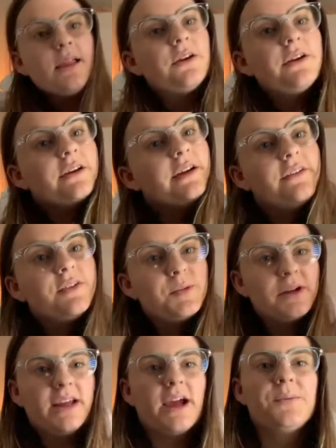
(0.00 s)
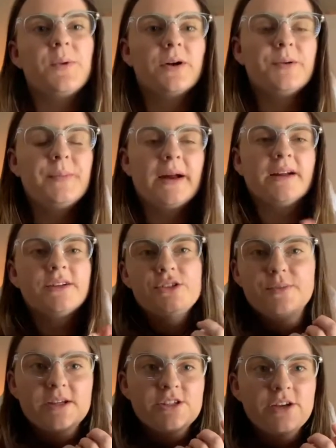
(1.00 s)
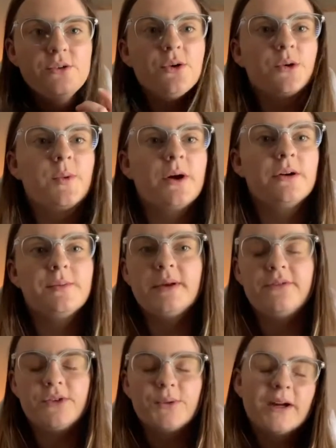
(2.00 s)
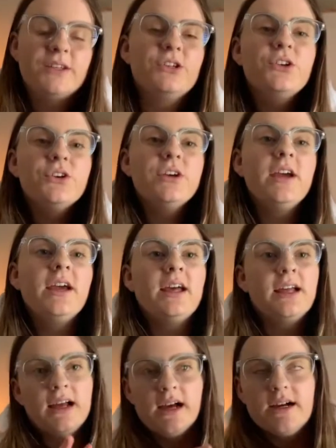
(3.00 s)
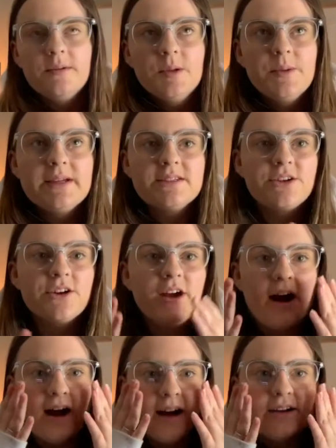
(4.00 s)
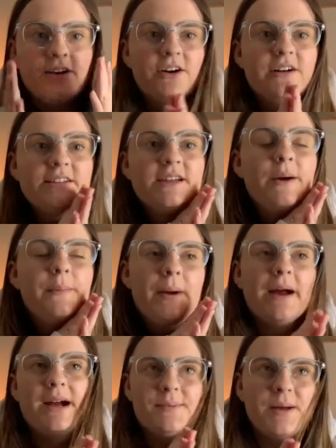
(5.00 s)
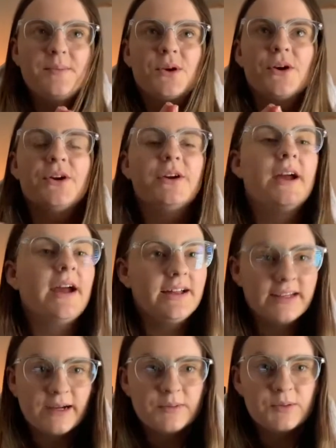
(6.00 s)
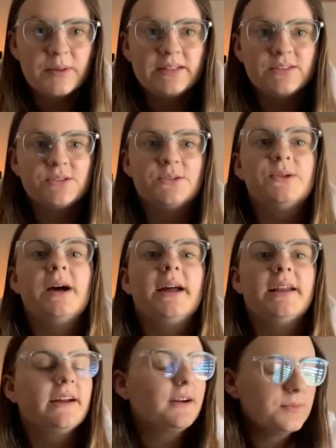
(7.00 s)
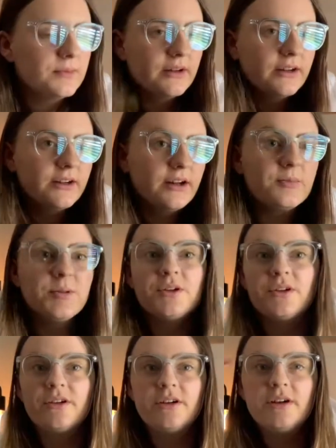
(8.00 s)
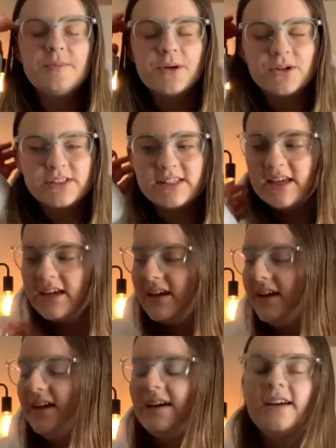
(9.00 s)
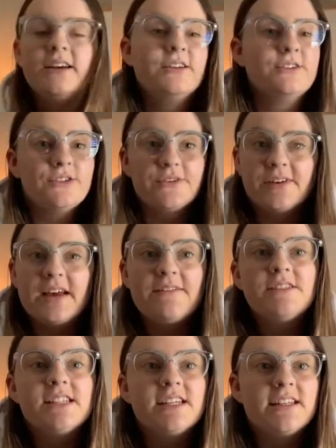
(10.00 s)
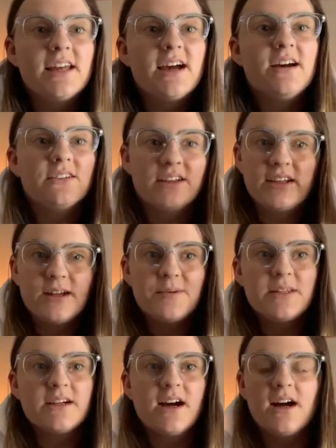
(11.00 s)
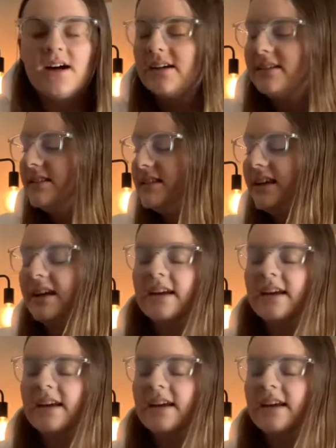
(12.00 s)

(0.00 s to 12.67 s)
Hello everybody and welcome back to my channel, or welcome if you are new. A couple of weeks ago I got my iPad Pro and Apple Pencil and I uploaded an unboxing, so if you haven't seen that I'll link it up in the cards.